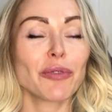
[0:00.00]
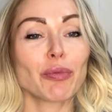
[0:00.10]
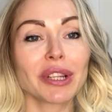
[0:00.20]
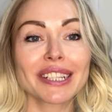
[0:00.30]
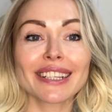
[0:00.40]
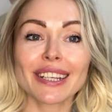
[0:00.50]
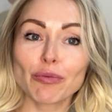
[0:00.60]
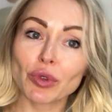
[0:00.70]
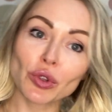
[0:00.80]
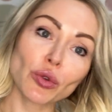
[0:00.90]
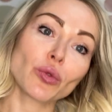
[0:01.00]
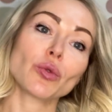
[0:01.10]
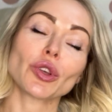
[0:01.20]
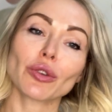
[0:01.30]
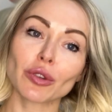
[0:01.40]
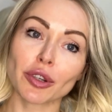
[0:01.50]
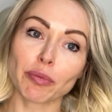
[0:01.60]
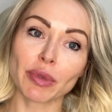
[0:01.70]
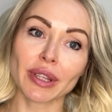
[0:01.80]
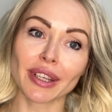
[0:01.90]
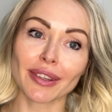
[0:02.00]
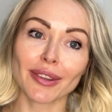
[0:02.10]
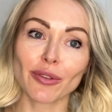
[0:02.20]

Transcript: please let me know your opinion.